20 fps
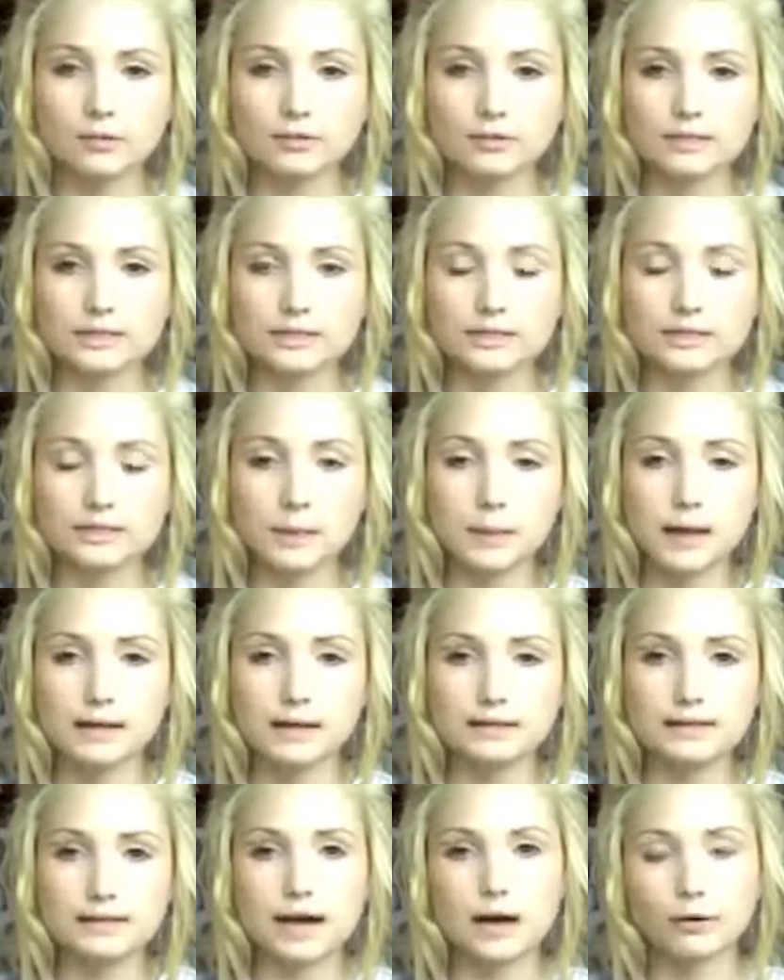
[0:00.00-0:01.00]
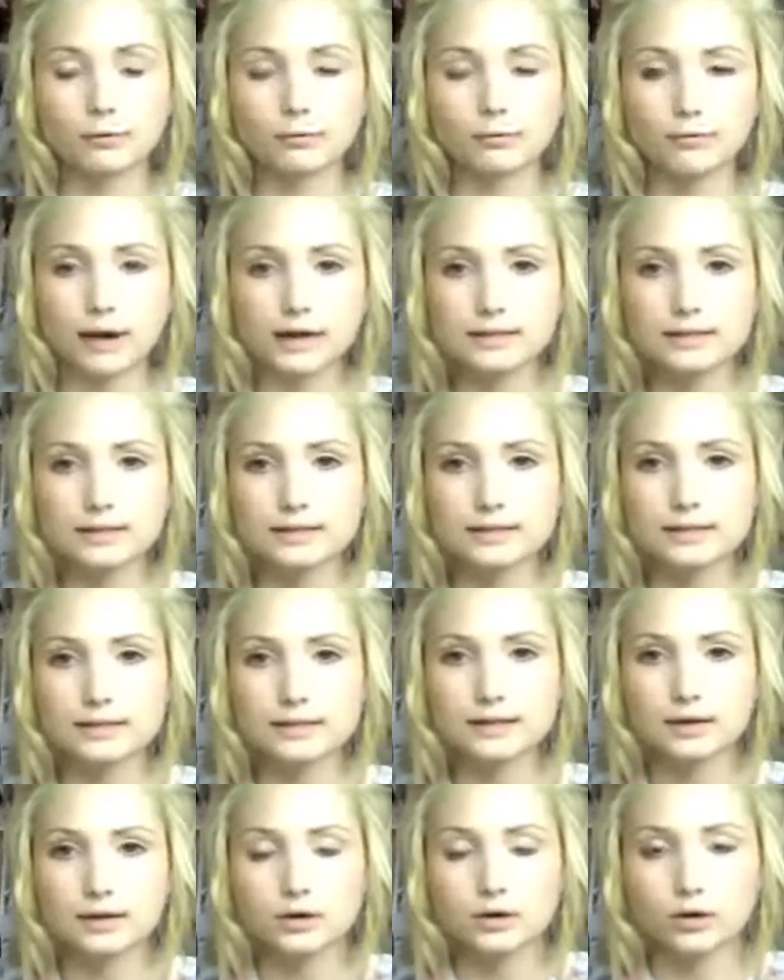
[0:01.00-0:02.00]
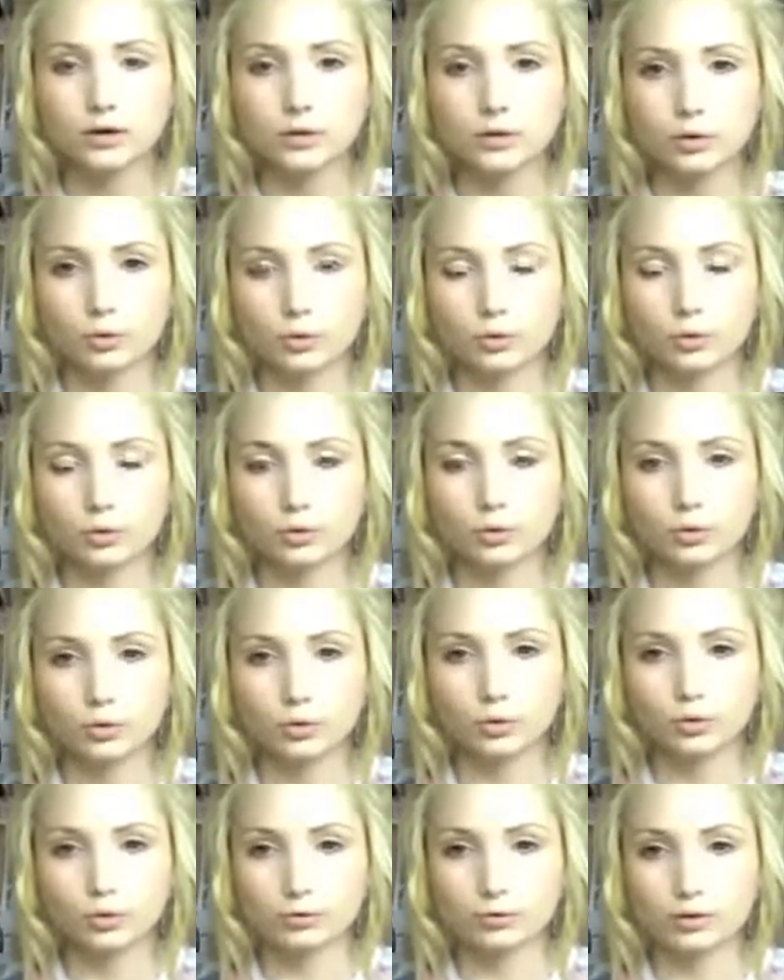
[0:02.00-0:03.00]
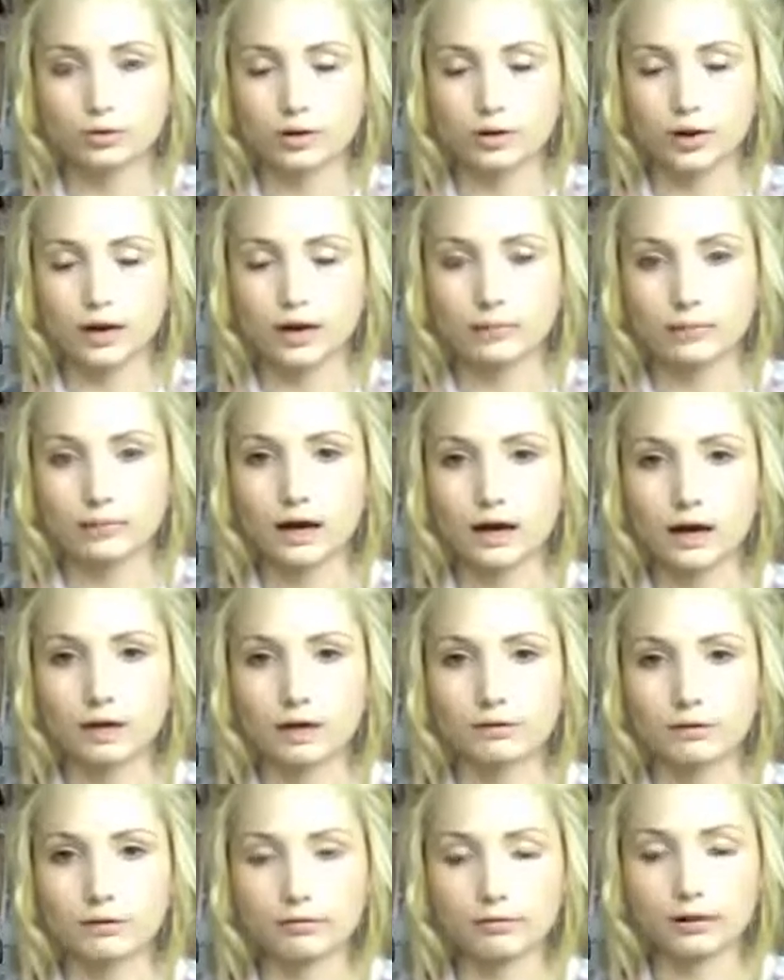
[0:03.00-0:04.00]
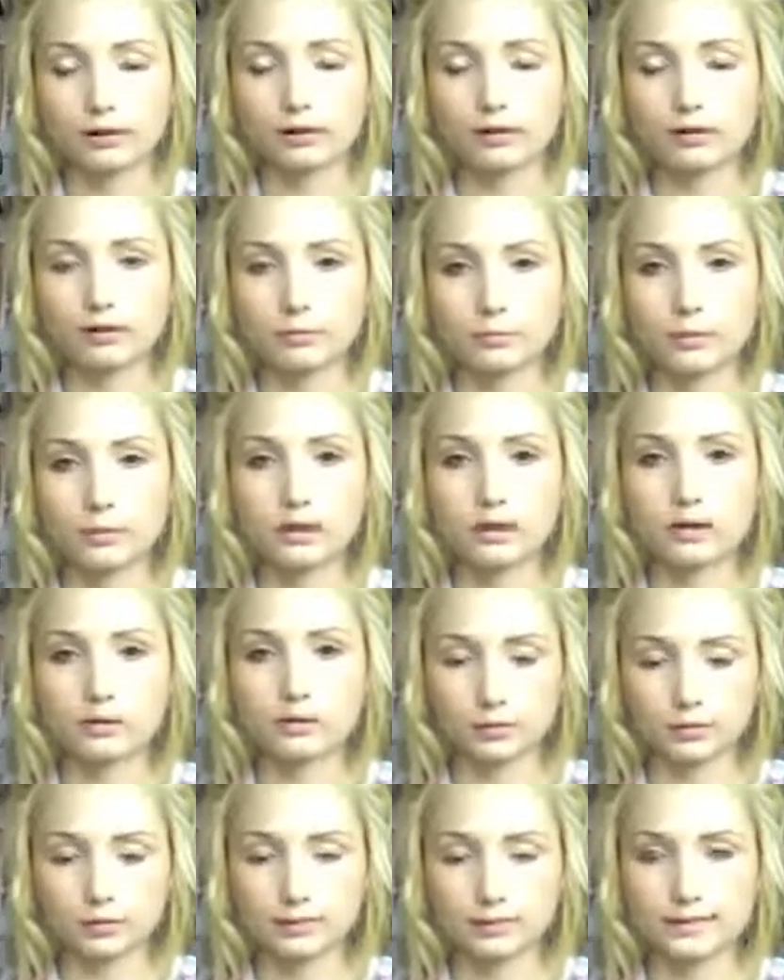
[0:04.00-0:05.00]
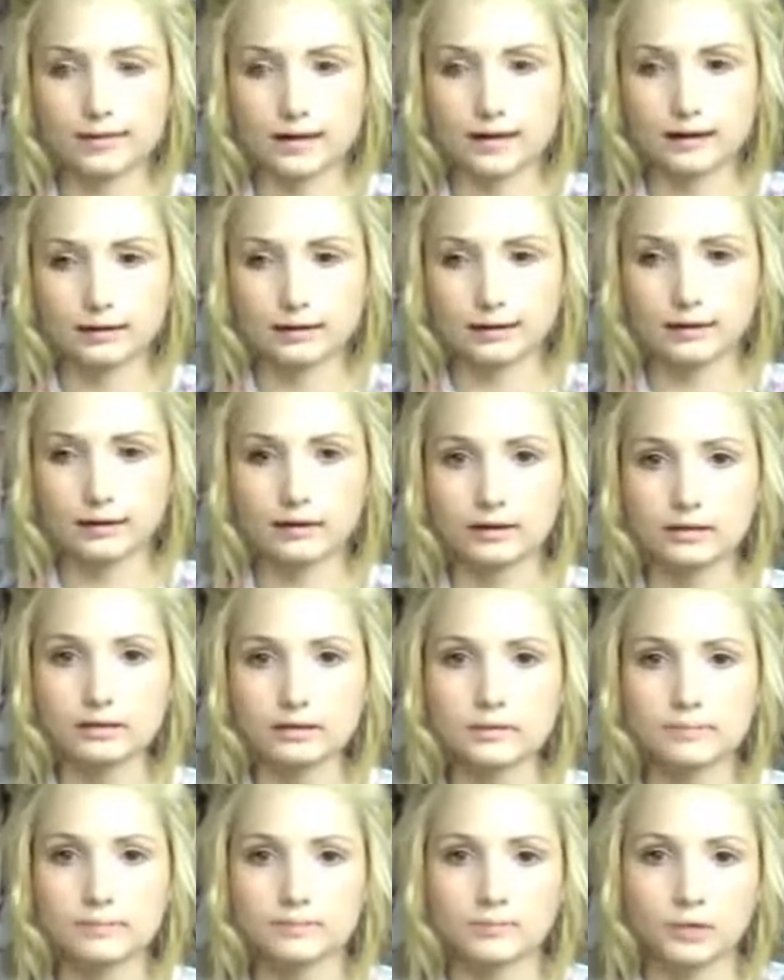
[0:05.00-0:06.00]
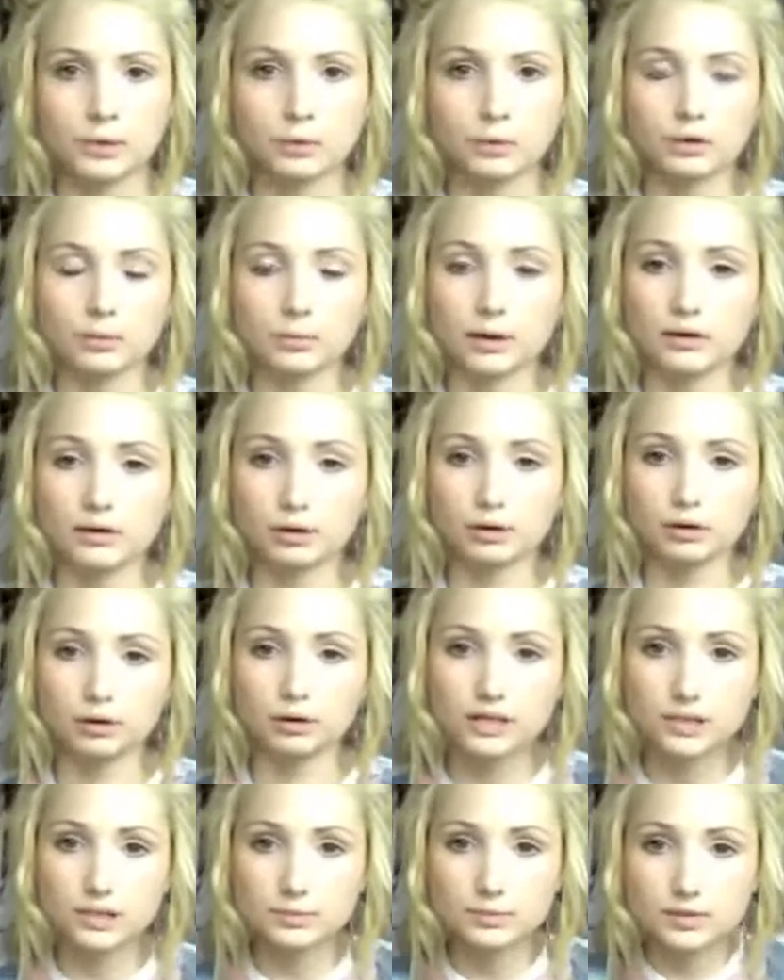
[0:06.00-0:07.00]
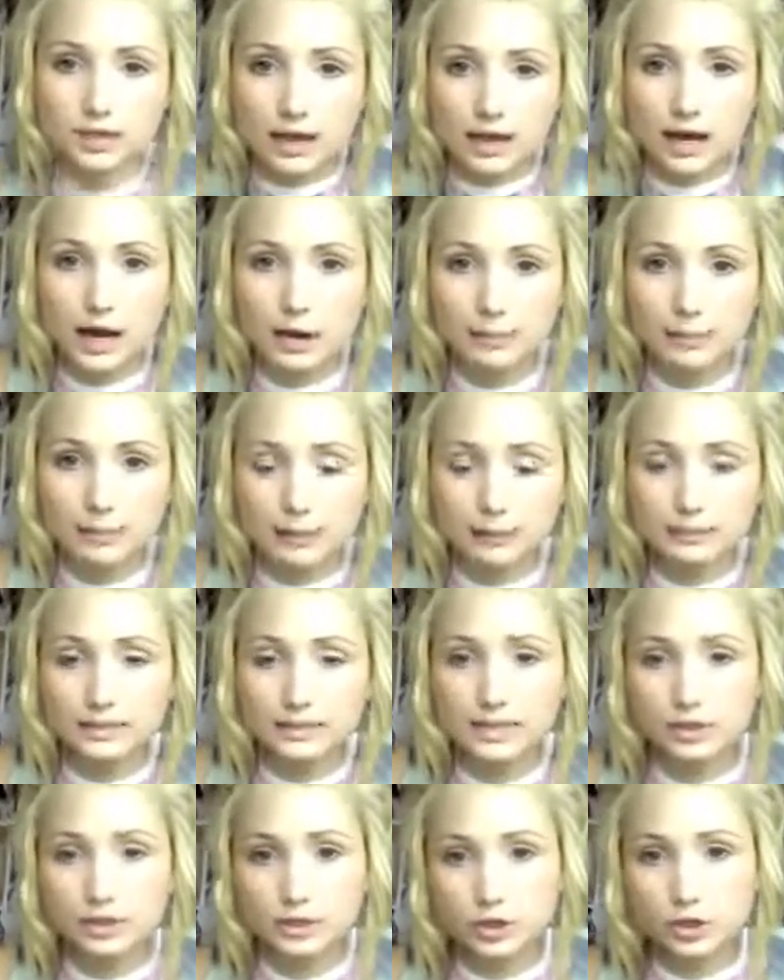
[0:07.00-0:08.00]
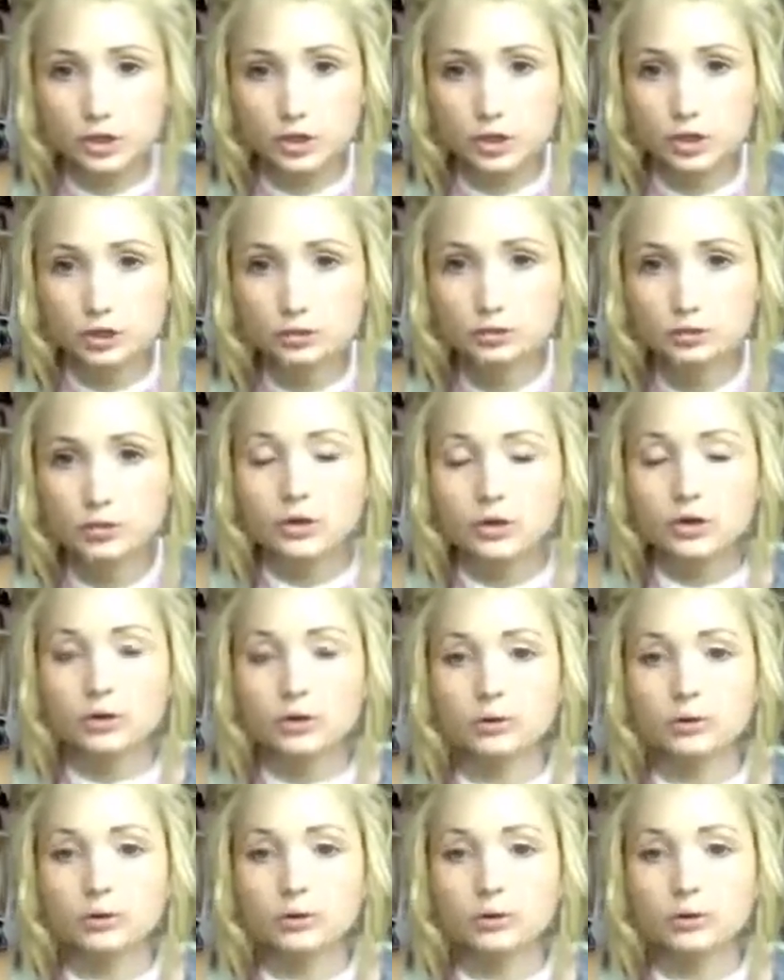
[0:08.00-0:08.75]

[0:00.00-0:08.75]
Obviously it depends how fatty or calorific the meal or snack is. With a bag of crisps, I'll maybe take 2.